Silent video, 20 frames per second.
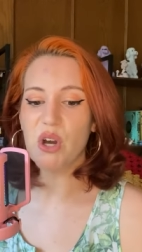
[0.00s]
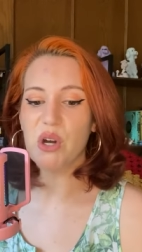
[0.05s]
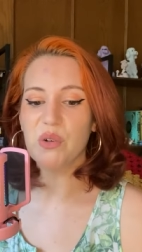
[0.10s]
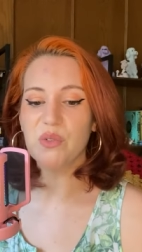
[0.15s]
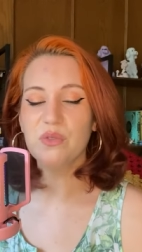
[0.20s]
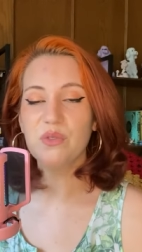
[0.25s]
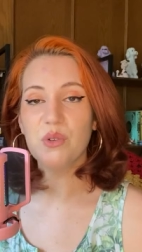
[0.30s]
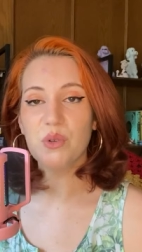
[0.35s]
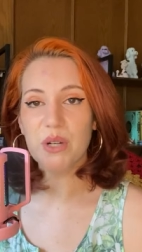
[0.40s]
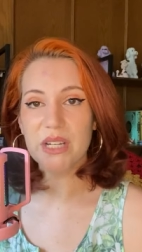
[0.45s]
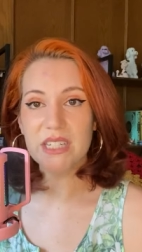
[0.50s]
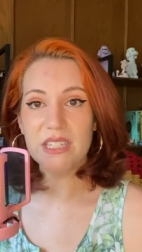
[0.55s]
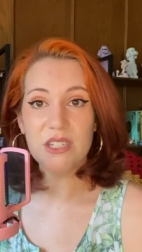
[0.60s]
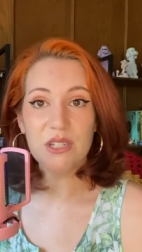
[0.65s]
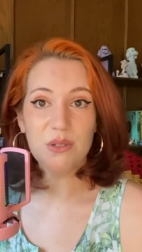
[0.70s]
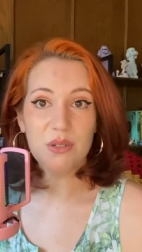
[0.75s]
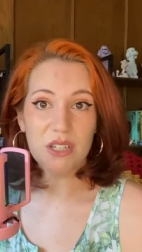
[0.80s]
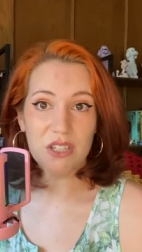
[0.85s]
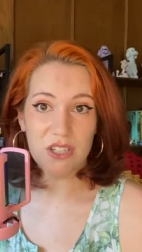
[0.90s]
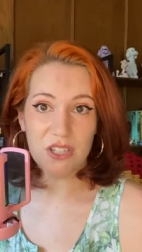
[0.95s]
own voice
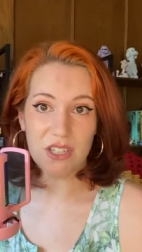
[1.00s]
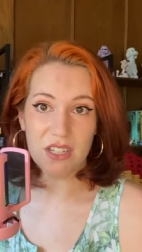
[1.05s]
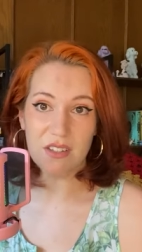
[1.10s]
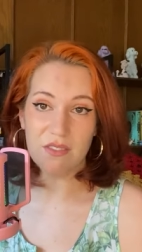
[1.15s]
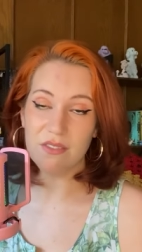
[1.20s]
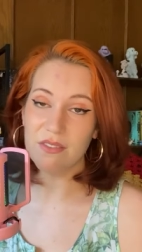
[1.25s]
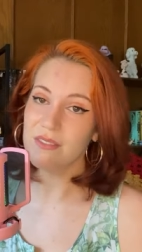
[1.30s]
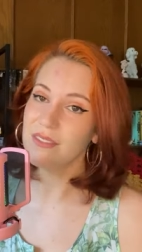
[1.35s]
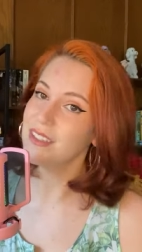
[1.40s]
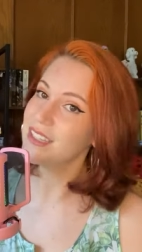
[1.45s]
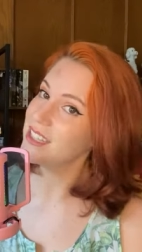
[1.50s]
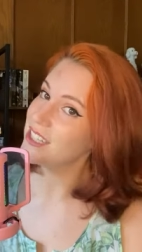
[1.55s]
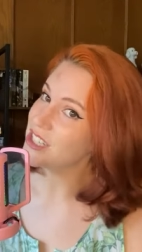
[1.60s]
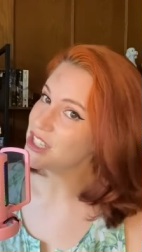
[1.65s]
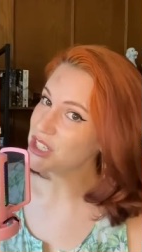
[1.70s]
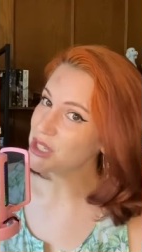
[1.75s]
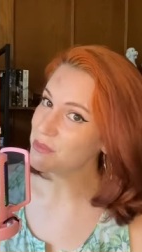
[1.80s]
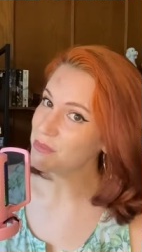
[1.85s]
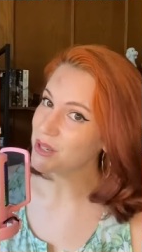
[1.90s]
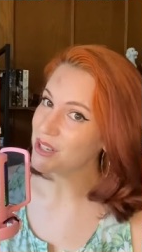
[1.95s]
to achieve the
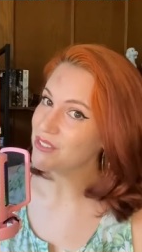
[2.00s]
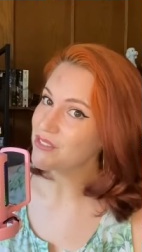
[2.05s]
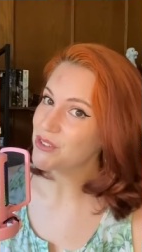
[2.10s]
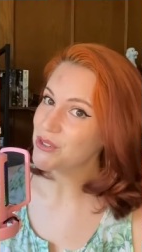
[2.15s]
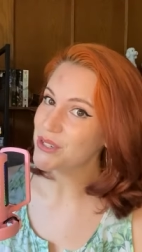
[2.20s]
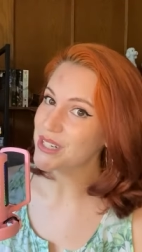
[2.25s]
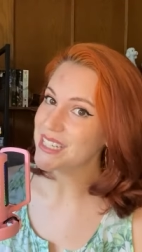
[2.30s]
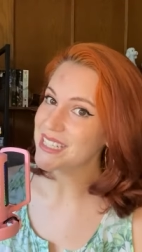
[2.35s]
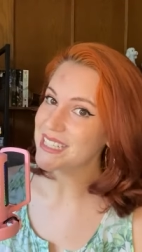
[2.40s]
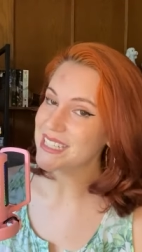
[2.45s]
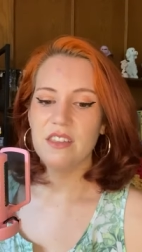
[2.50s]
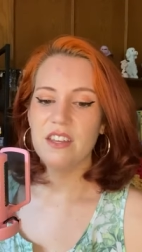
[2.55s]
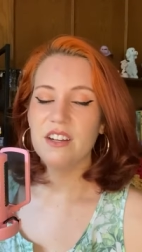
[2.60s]
chipmunk voice.